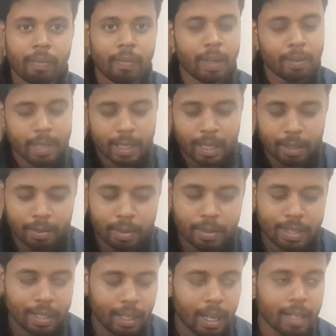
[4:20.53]
Very much
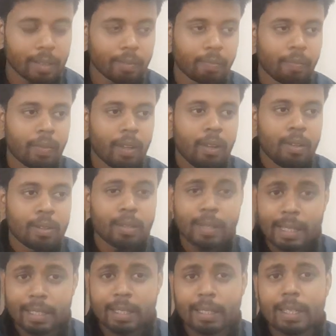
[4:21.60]
confusing, right? So
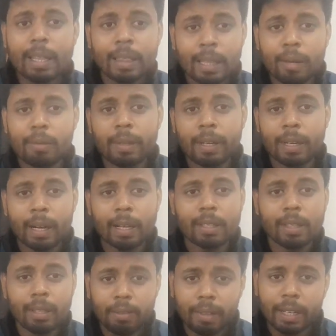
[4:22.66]
this is the new literature.
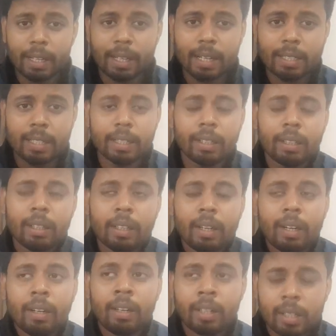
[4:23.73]
New literature
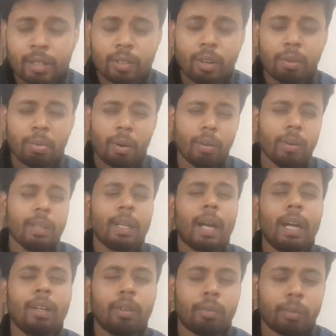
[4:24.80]
does not follow any
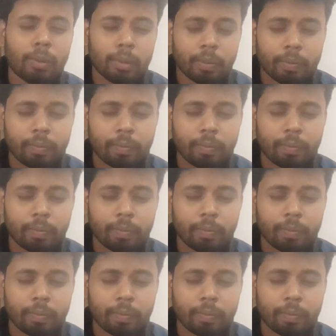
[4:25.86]
kind of rule.